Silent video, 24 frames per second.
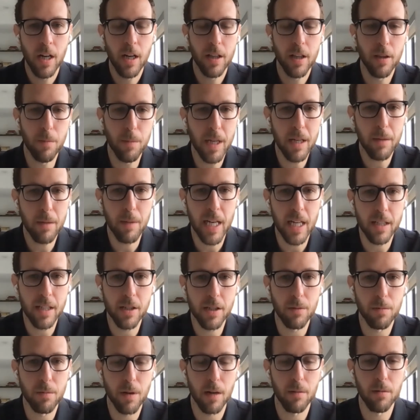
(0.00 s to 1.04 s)
the big banks
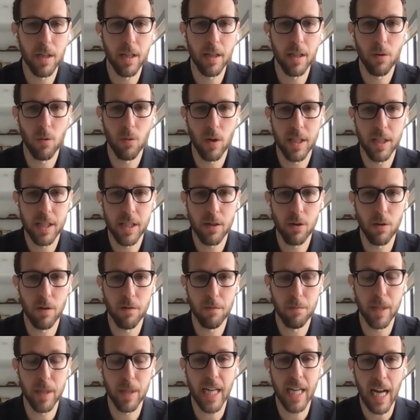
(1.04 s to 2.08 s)
are probably the ones who
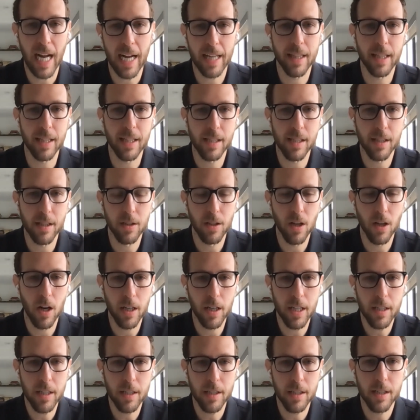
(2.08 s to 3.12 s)
have been at this the
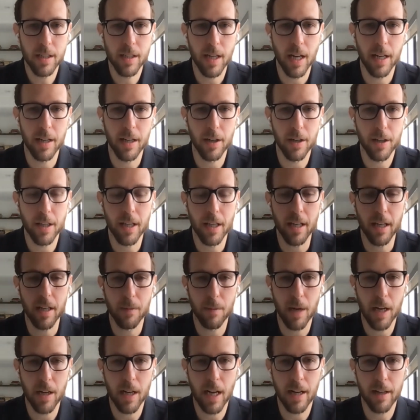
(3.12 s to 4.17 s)
longest and are thinking
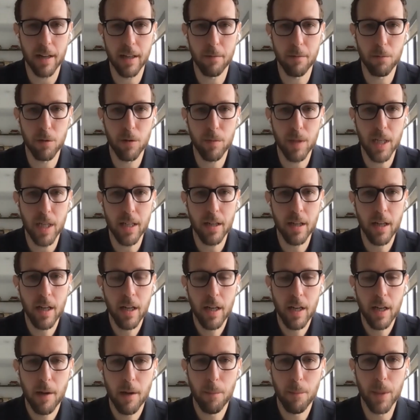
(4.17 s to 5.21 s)
about how to implement.
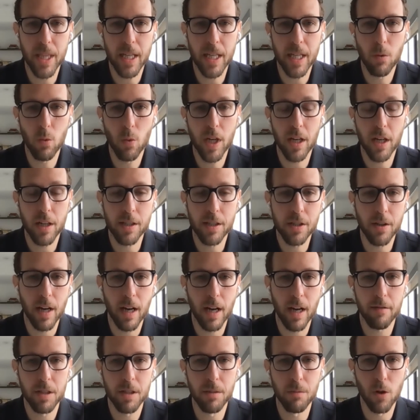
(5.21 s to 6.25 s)
But then we also
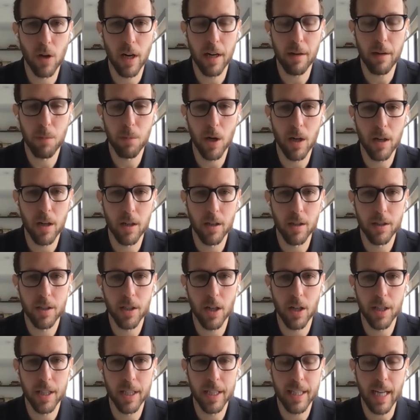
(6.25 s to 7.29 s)
have some great partners
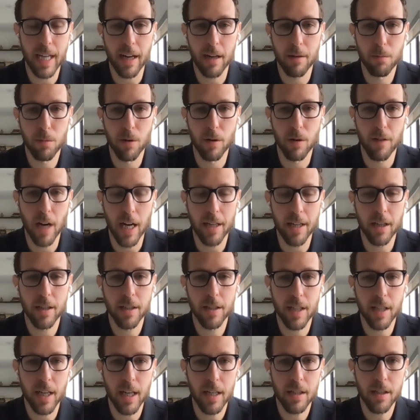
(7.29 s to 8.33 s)
on the tech provider
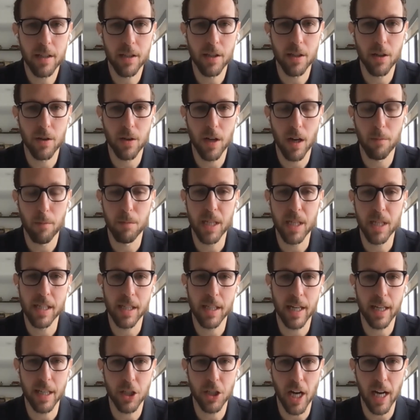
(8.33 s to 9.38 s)
side. So companies
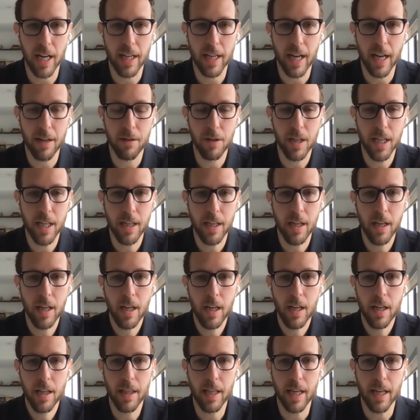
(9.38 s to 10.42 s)
like Jack Henry
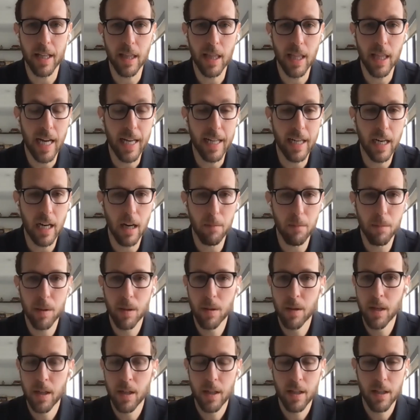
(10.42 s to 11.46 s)
that light up
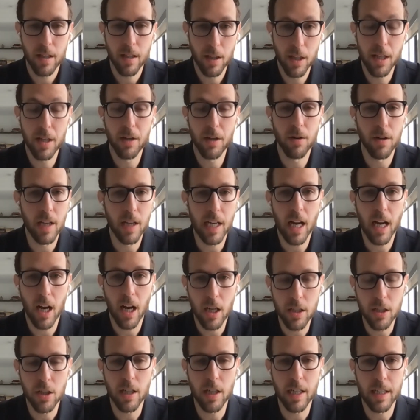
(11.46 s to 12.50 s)
literally
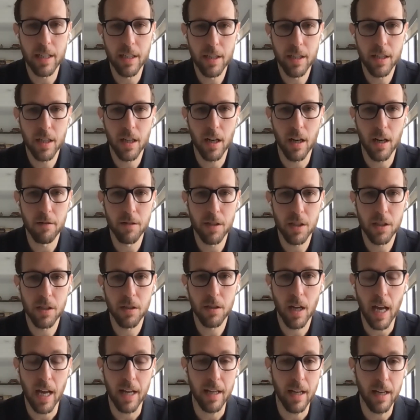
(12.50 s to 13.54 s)
hundreds of,
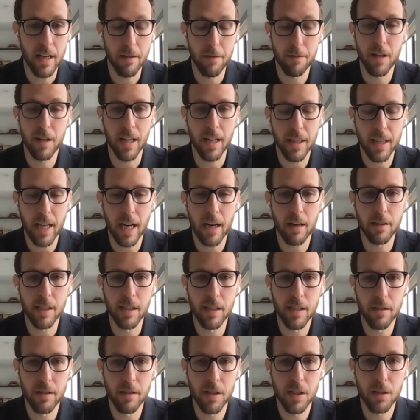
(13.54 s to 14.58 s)
if not
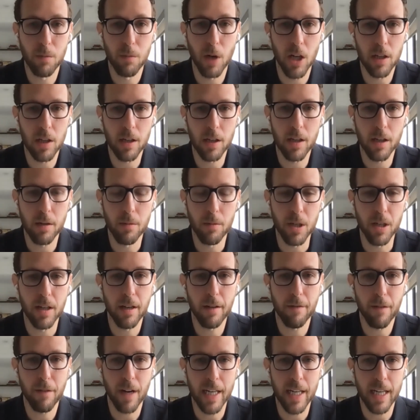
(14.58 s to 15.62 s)
thousands of smaller
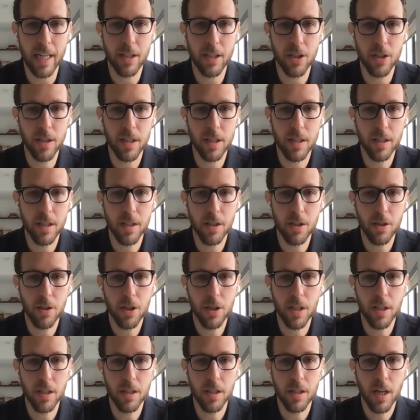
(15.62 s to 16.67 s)
community financial
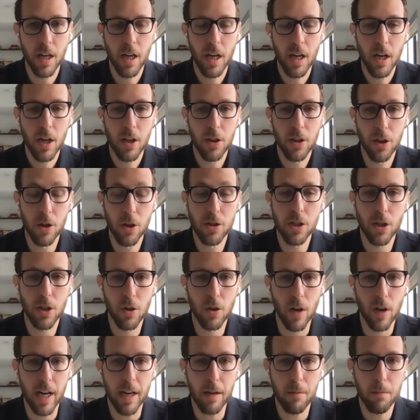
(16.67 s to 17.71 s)
institutions. Those are
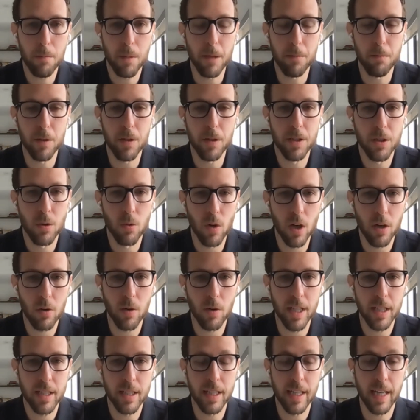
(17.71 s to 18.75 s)
great people to work
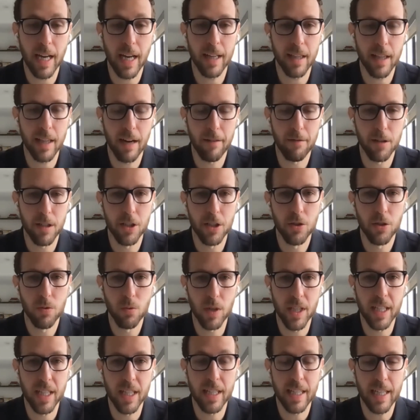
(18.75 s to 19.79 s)
with to get leverage
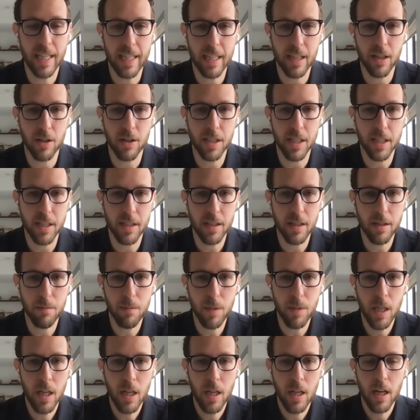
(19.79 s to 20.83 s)
within the ecosystem.
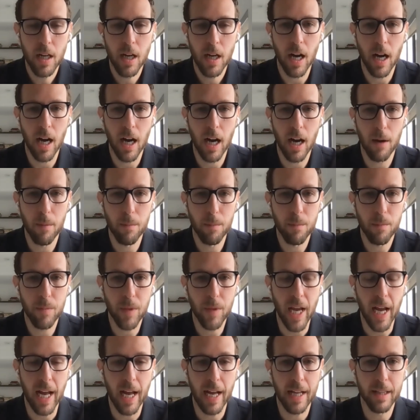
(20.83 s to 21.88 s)

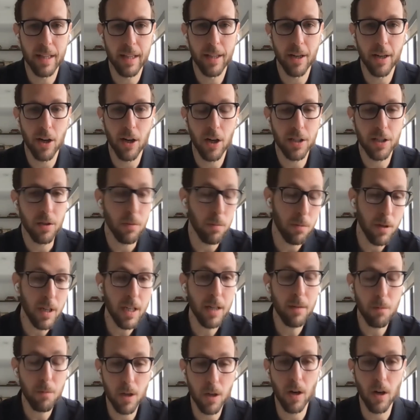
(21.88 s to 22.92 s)
And they're also
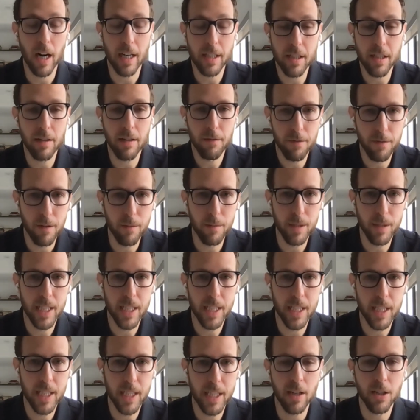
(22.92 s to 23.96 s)
pretty progressive from a
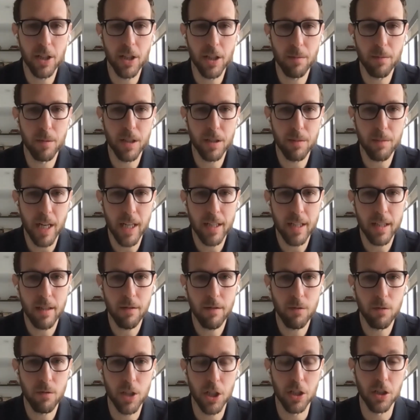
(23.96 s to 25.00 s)
technology
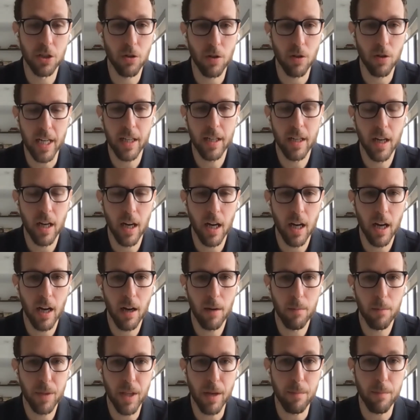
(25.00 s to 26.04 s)
perspective, which is great.
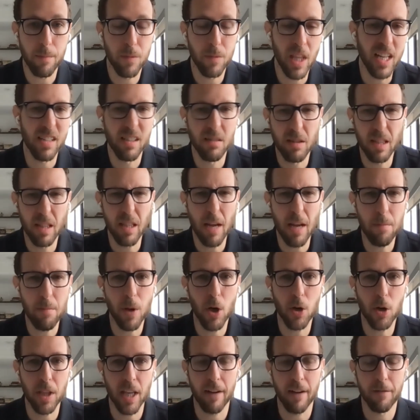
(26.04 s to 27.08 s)
They
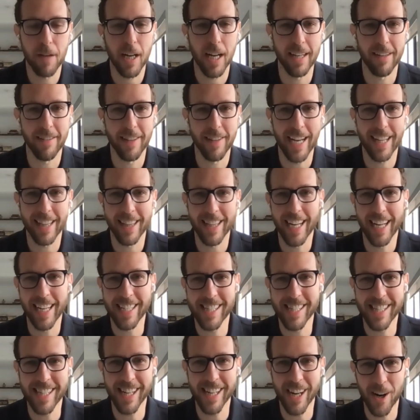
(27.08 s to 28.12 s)
both have kind of that
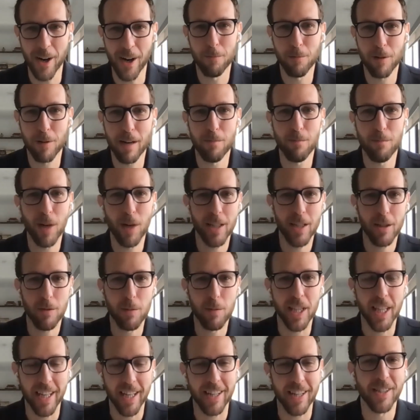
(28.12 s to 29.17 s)
legacy on-prem model,
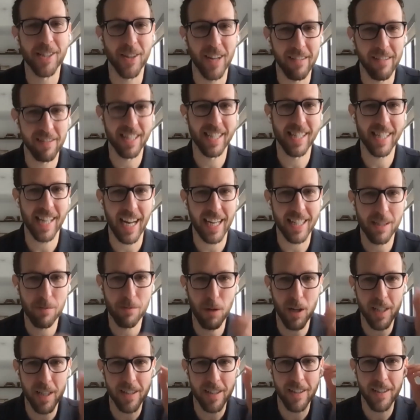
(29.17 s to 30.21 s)
but they also have the SaaS
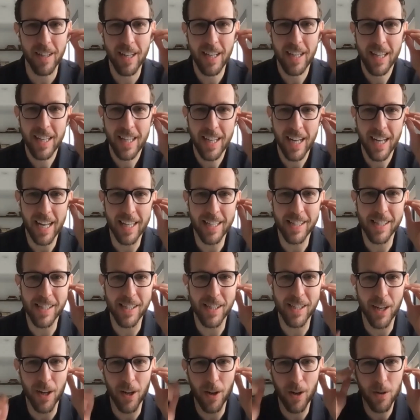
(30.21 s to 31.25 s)
model. And
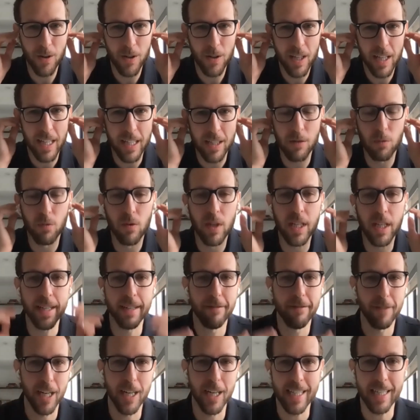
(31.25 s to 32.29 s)
so it's really
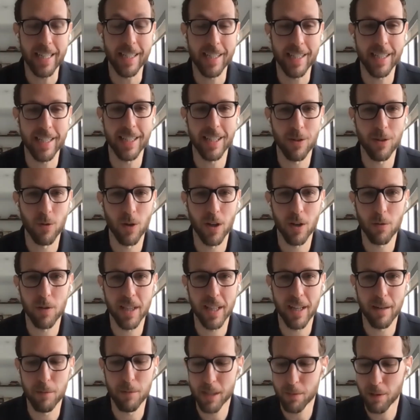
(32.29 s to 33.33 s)
very easy to work with
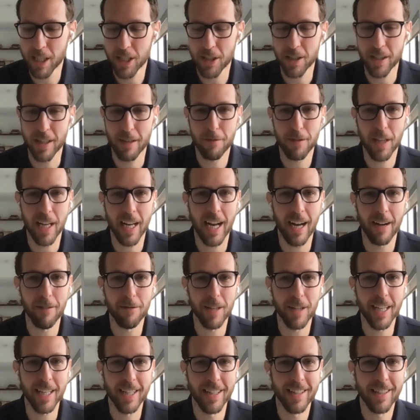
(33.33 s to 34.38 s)
them, especially if they have
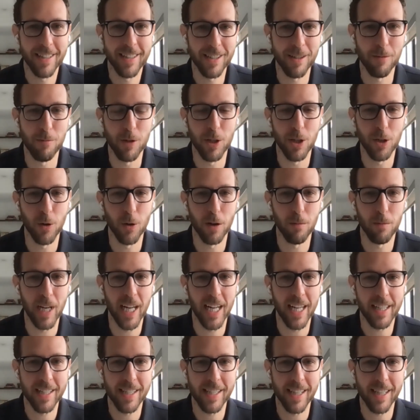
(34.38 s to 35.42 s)
like some newer
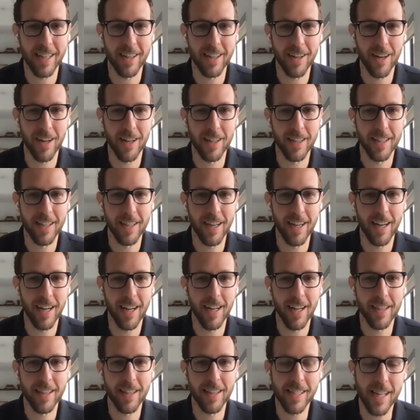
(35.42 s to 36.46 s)
banks that are on
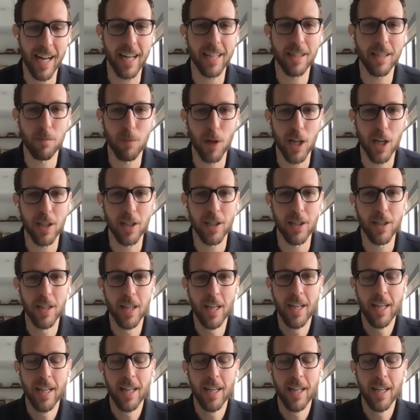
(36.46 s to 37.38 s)
the SaaS model.